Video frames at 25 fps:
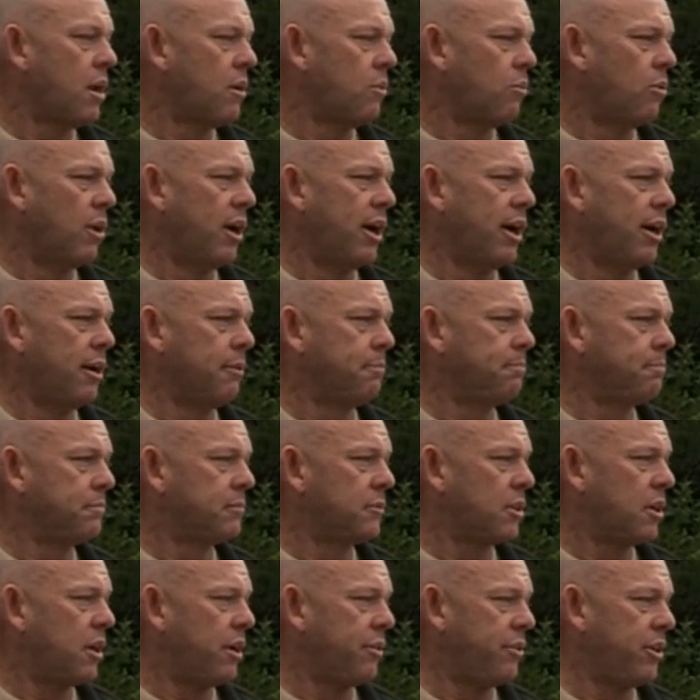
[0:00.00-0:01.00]
Well,
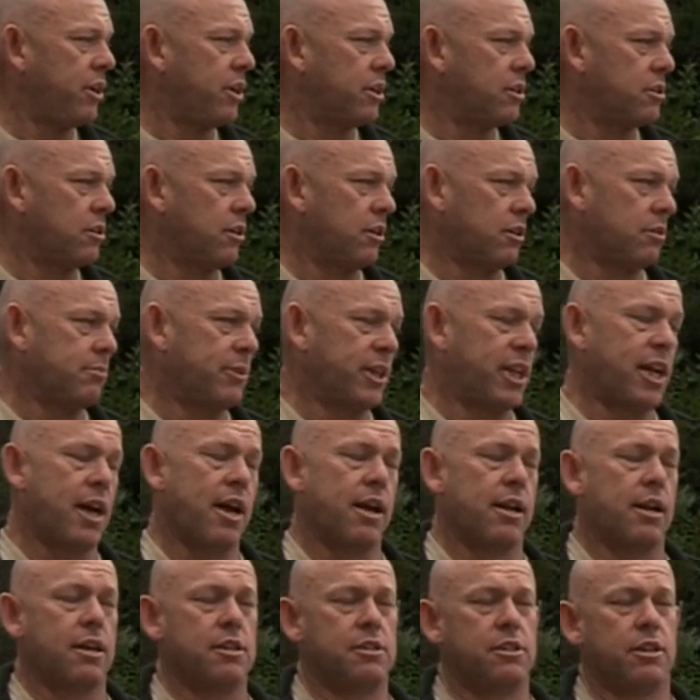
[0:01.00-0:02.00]
I think it's like a
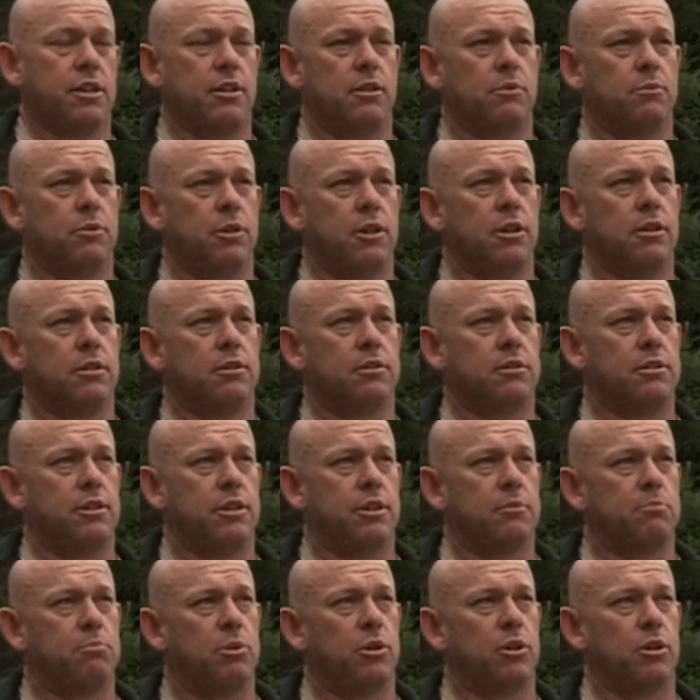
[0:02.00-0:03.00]
Meccano set on wheels.
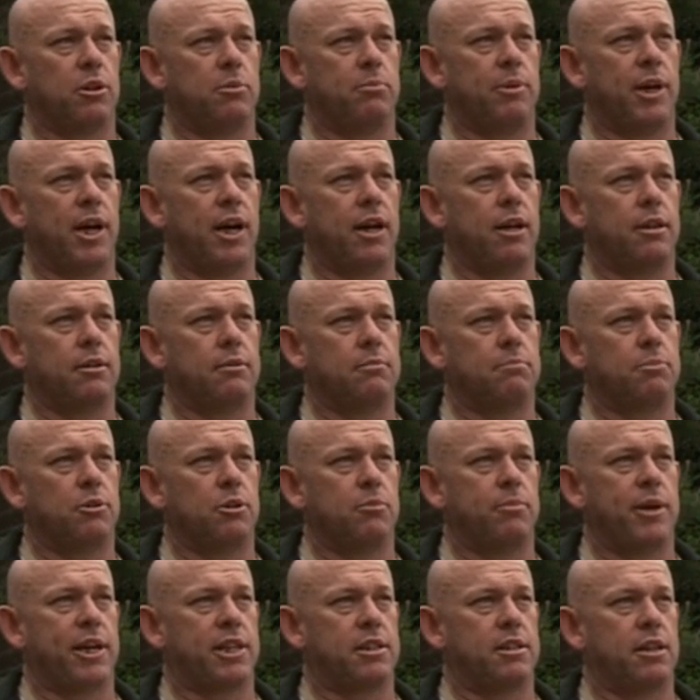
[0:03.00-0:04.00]
You can pull it apart and
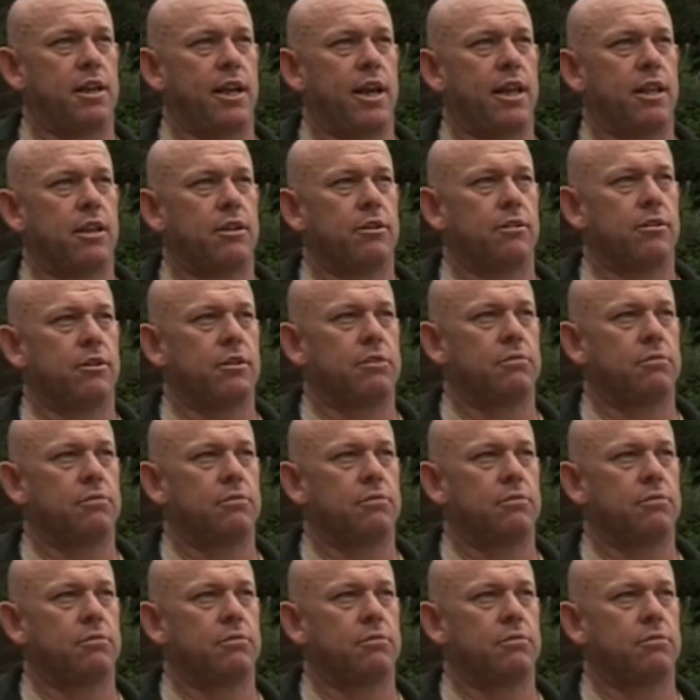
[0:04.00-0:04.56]
put it back together,